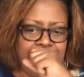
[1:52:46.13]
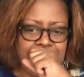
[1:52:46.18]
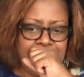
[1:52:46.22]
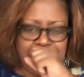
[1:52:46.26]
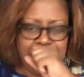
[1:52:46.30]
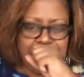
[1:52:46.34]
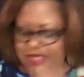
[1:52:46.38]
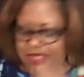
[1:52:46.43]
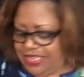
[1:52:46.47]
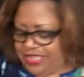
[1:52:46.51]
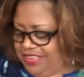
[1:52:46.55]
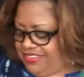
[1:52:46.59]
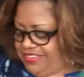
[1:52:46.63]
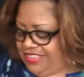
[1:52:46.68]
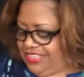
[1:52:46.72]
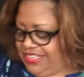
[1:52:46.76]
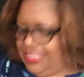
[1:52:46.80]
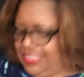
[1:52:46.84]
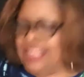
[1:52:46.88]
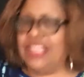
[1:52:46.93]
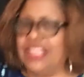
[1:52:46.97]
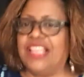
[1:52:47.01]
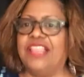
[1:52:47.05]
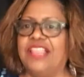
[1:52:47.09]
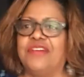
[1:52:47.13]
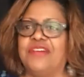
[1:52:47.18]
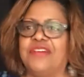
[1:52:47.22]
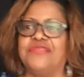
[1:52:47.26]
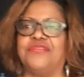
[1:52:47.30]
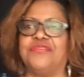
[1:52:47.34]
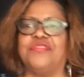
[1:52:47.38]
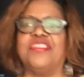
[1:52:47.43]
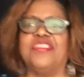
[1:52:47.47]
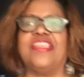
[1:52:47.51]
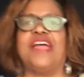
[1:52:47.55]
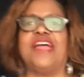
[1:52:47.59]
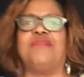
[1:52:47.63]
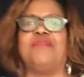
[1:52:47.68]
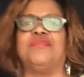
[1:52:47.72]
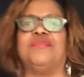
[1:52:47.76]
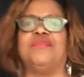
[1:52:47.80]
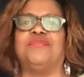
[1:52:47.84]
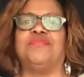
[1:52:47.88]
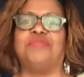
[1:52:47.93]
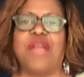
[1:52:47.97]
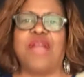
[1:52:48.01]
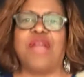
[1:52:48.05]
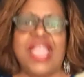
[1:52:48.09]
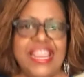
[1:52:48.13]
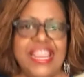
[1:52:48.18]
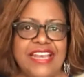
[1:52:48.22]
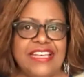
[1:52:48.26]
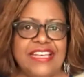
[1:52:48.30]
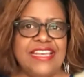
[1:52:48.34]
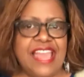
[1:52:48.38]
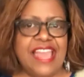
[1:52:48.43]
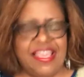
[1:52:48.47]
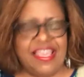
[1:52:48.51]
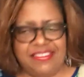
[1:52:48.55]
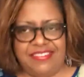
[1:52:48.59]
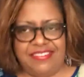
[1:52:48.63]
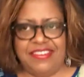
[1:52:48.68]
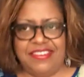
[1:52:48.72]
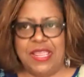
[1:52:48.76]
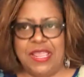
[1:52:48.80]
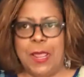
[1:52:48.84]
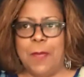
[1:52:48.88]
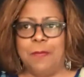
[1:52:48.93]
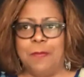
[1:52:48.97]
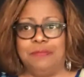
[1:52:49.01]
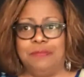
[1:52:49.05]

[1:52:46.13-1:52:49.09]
He said, a little closer. Then I was right next to him.